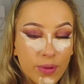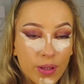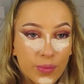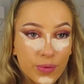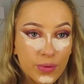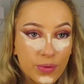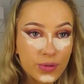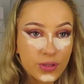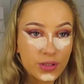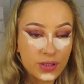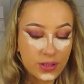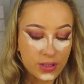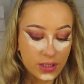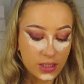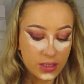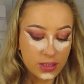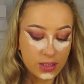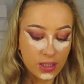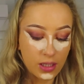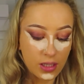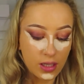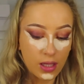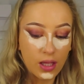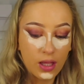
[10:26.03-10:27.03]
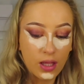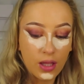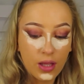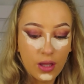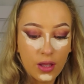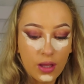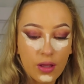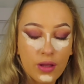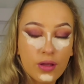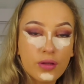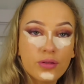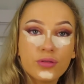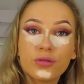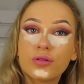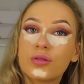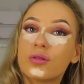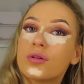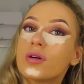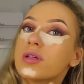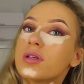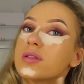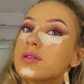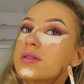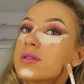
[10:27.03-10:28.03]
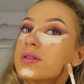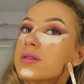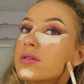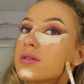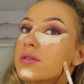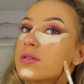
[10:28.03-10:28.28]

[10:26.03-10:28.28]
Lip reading: but we just need to trust